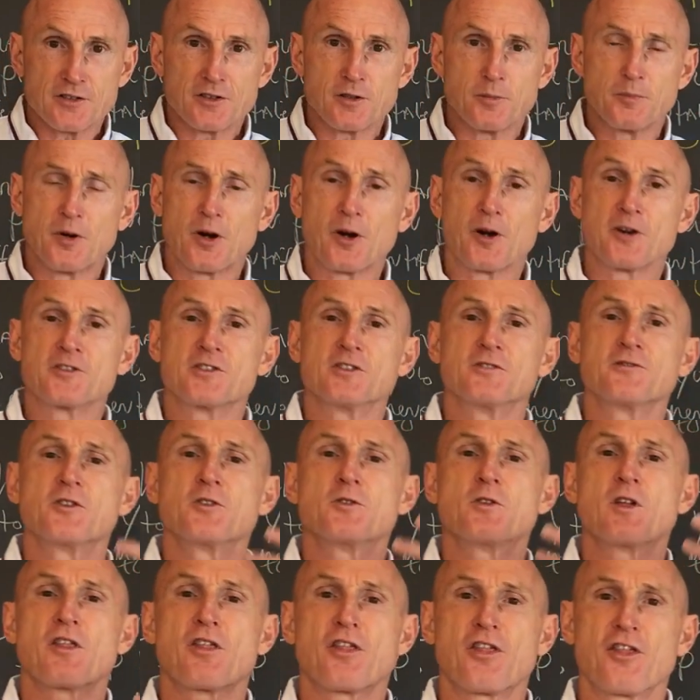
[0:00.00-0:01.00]
the parts of you
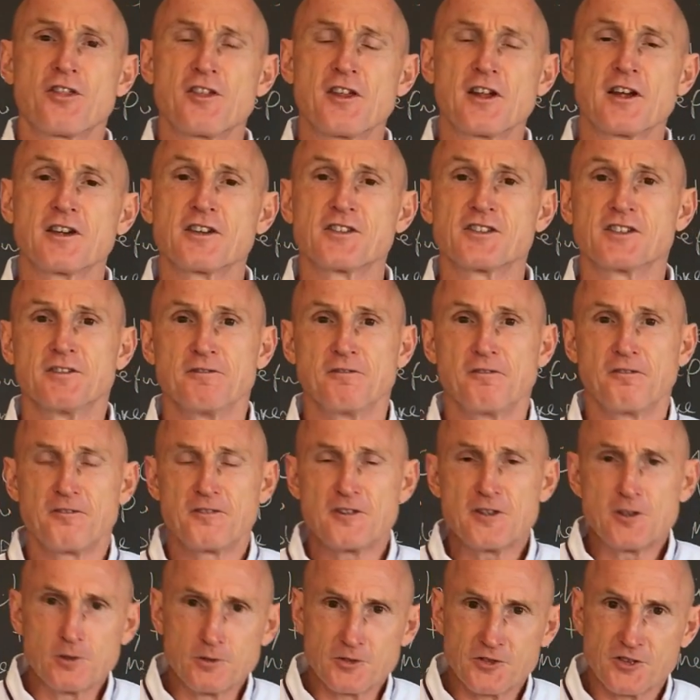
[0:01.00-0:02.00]
that thinks and
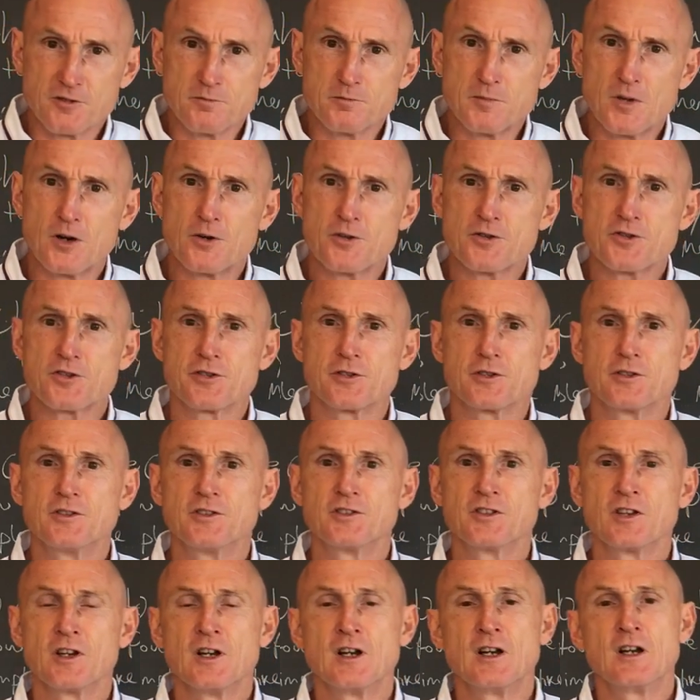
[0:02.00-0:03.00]
feels emotions